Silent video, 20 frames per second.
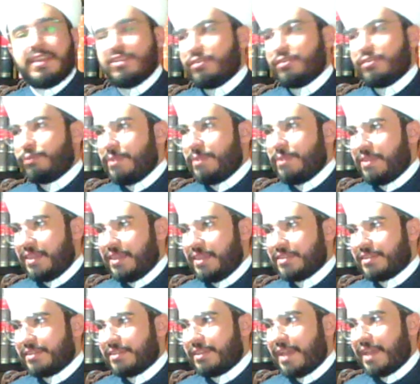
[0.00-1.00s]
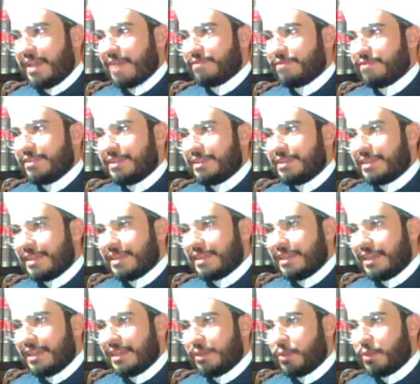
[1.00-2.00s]
showed me things that I haven't
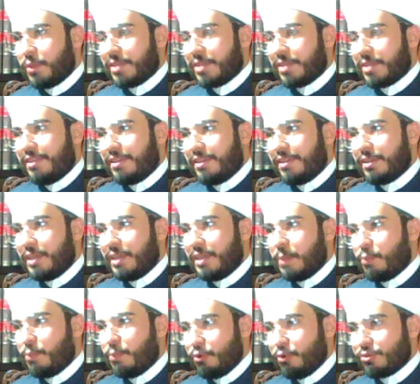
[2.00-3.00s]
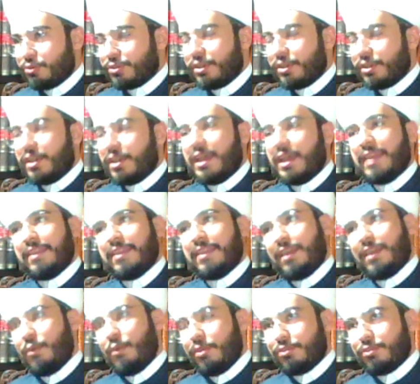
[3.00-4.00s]
read in books. And then
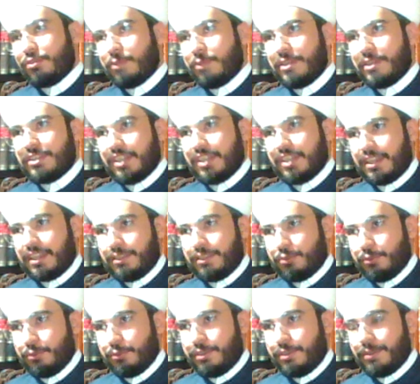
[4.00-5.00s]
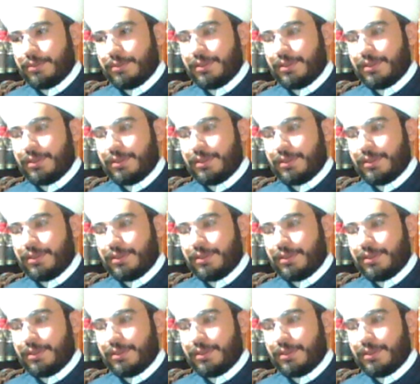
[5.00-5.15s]
I went to my sheikh and told,